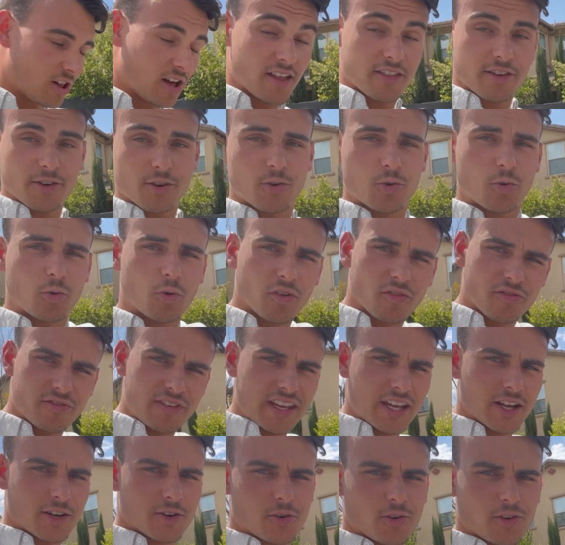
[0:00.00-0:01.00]
other cool
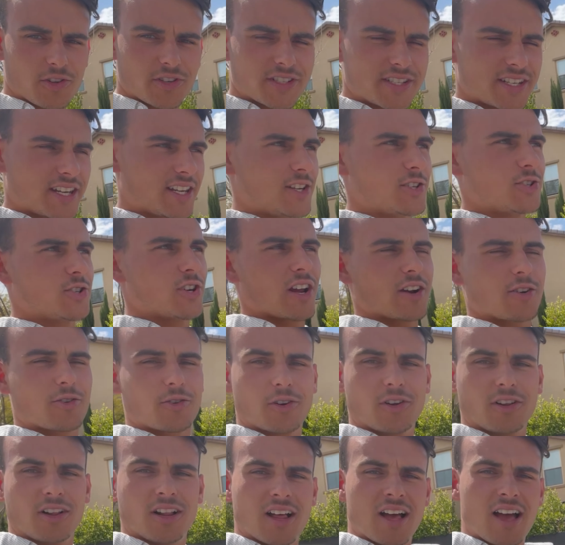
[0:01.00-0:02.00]
vehicles in
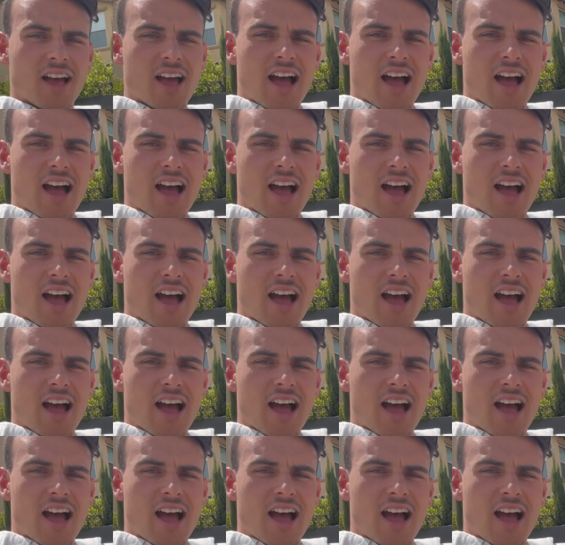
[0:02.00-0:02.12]
general,